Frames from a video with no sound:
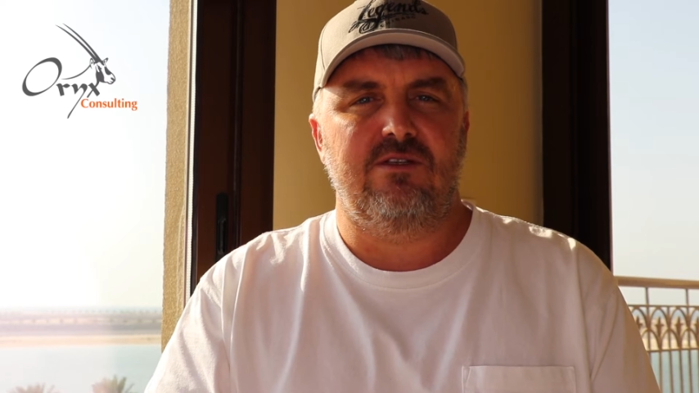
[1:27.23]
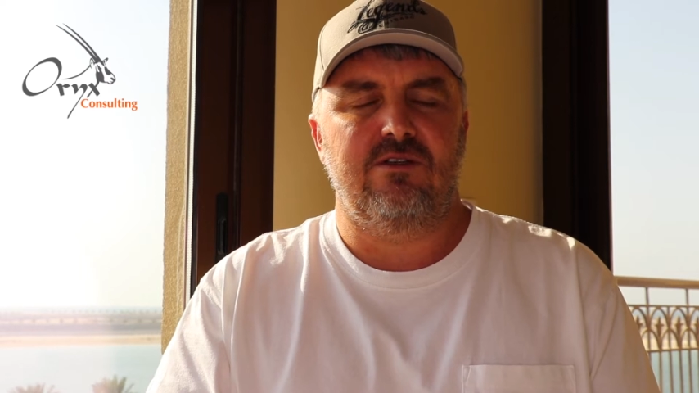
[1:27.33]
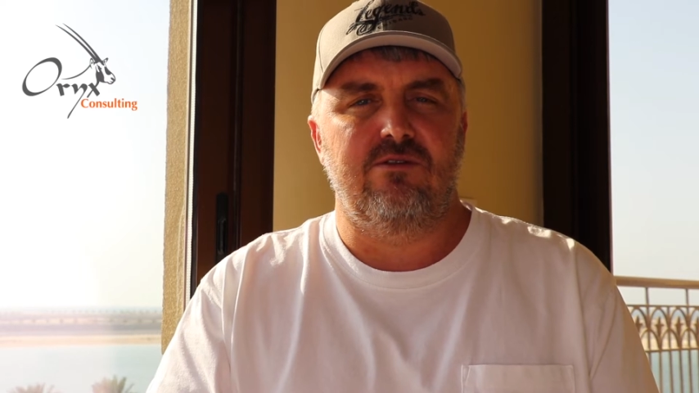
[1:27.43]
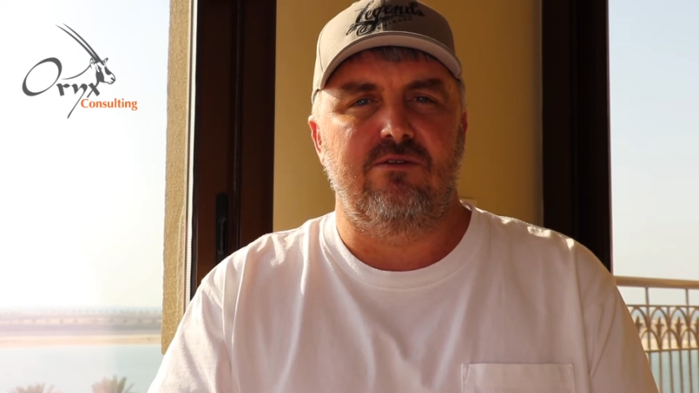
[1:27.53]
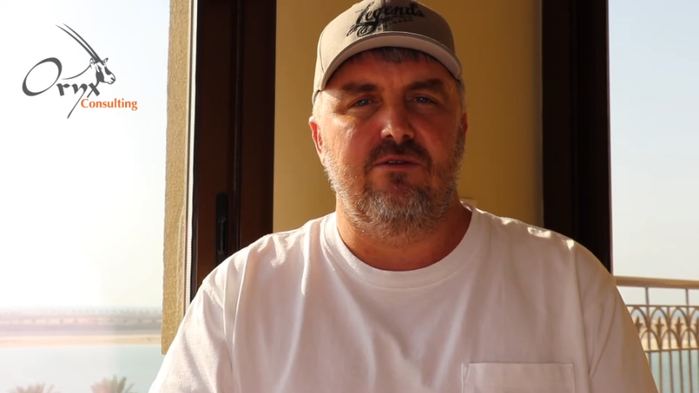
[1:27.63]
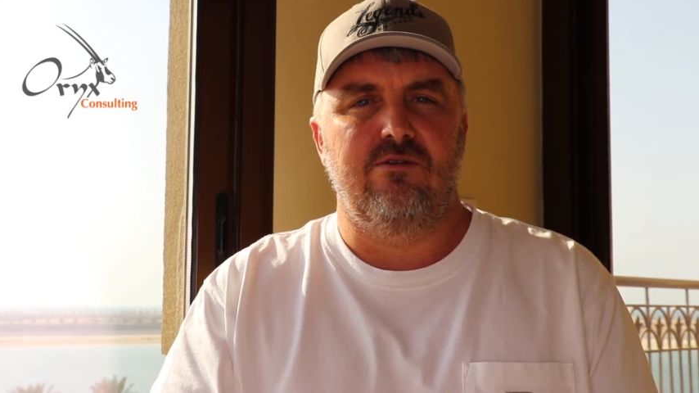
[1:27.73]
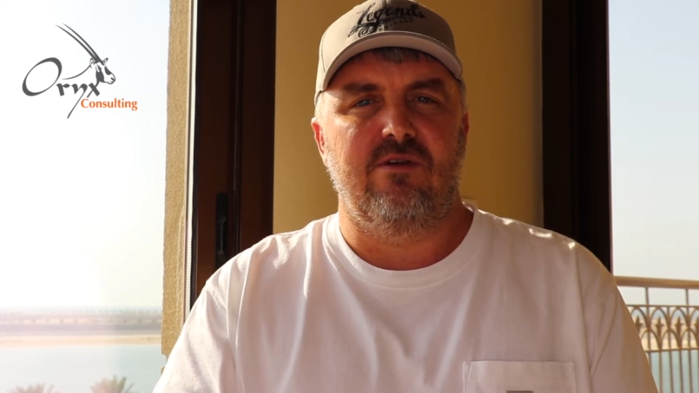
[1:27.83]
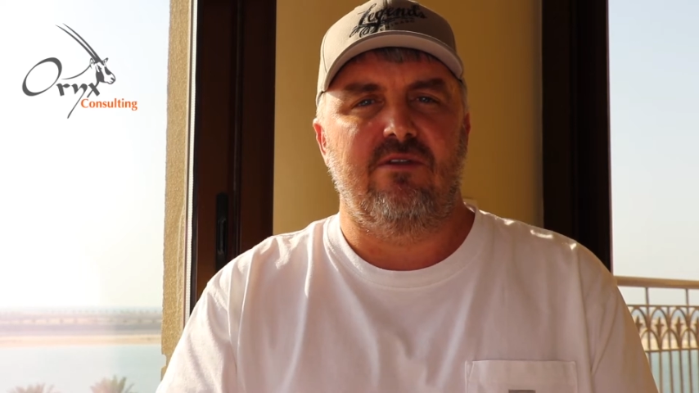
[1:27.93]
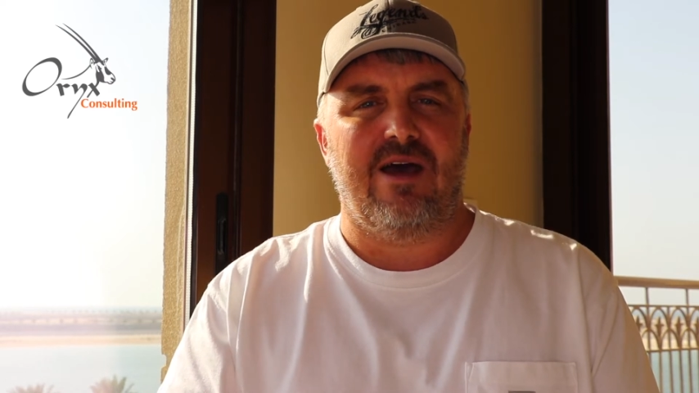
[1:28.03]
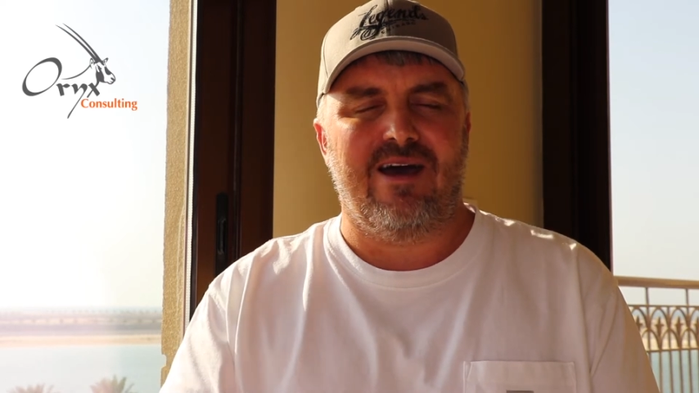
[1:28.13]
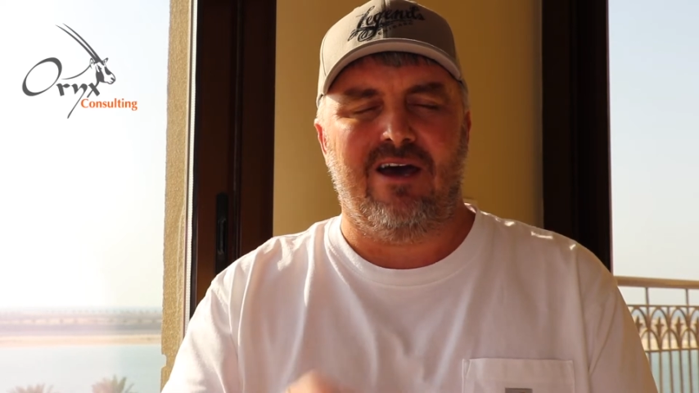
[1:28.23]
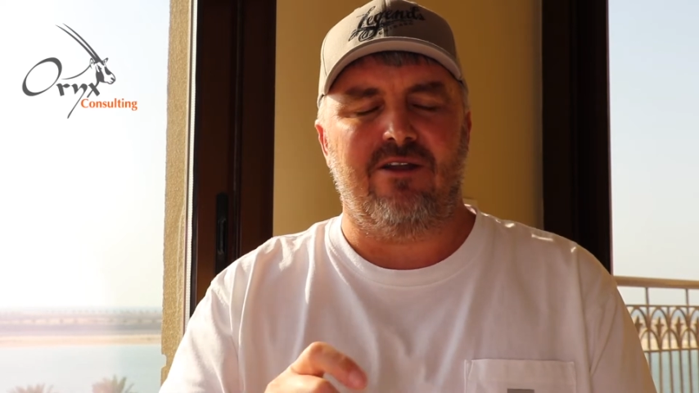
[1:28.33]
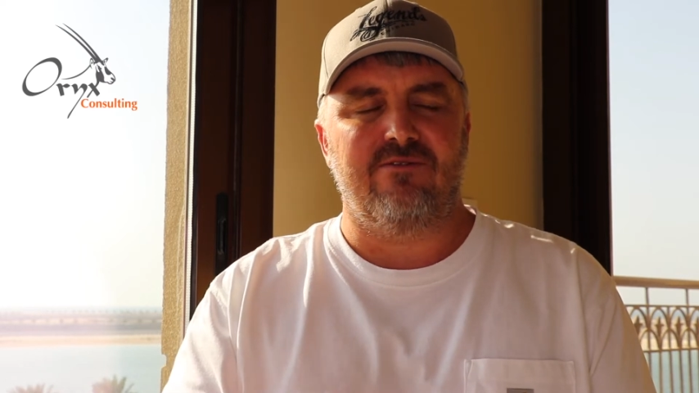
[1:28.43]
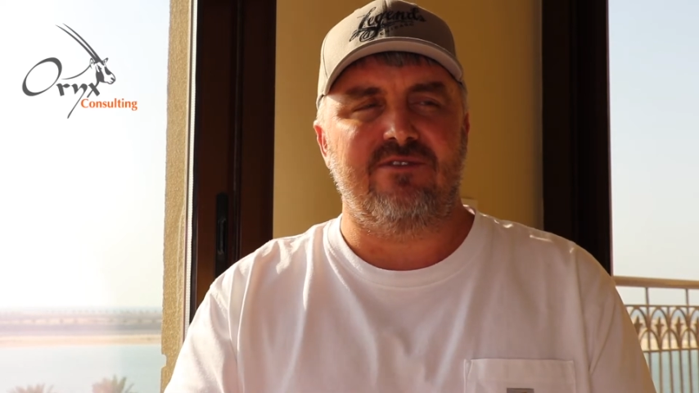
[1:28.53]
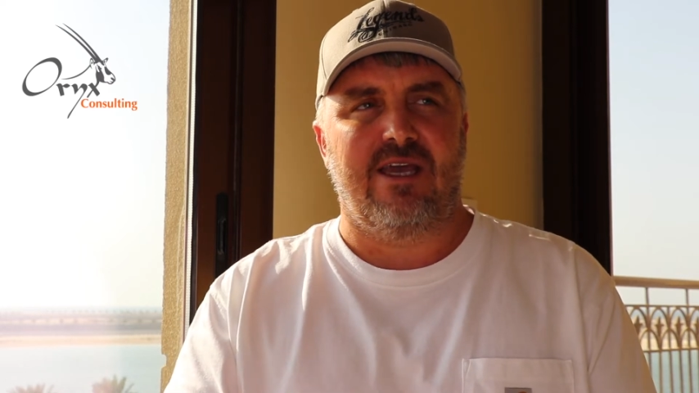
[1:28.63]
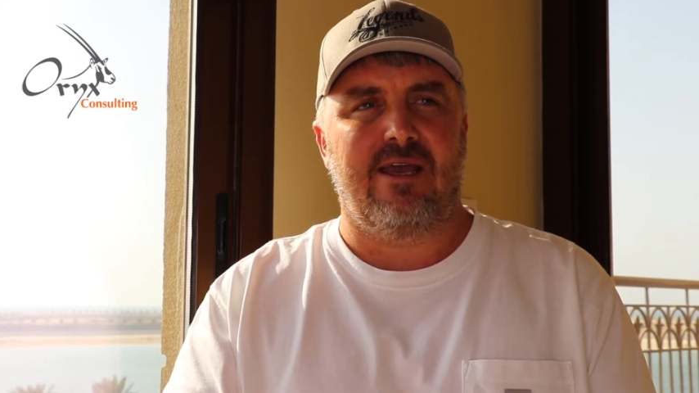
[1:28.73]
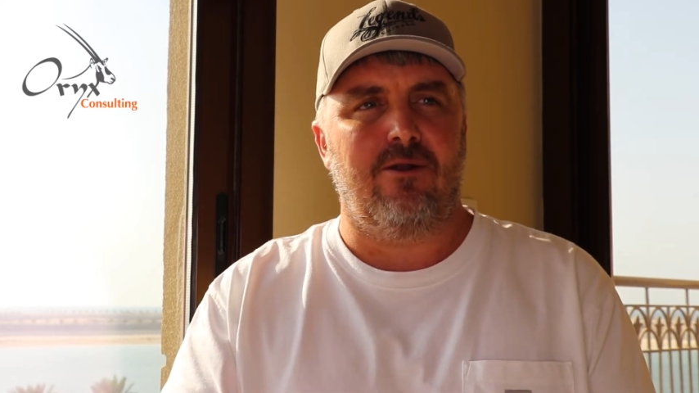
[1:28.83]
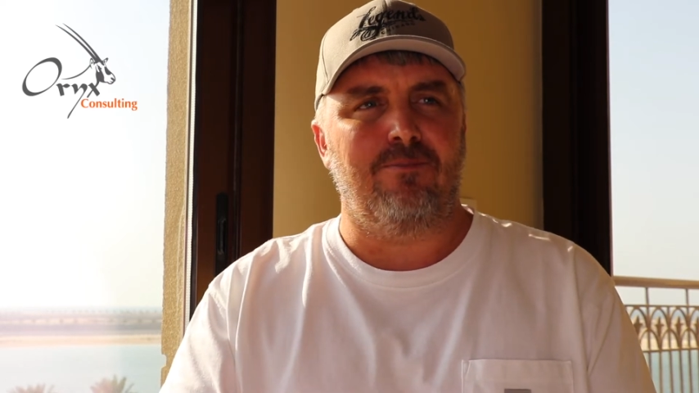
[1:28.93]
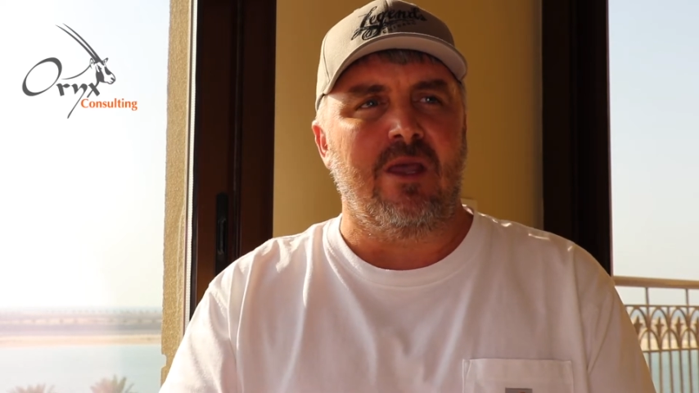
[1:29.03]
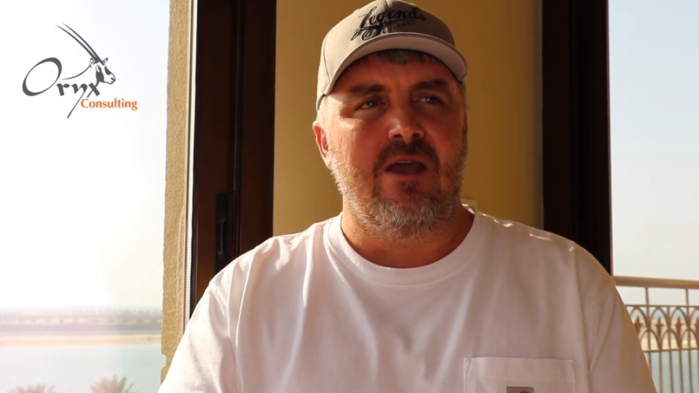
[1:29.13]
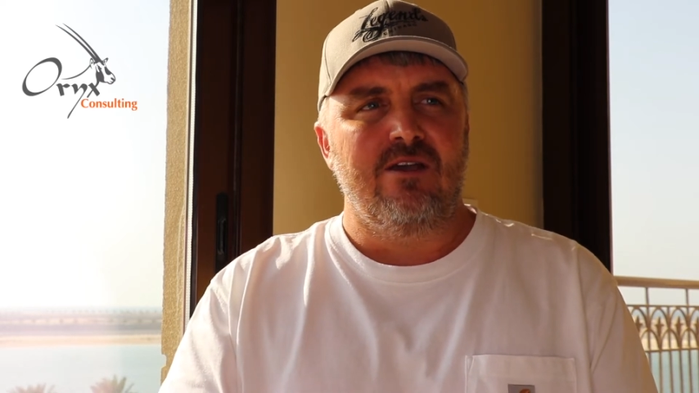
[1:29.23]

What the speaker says: to the heart of town.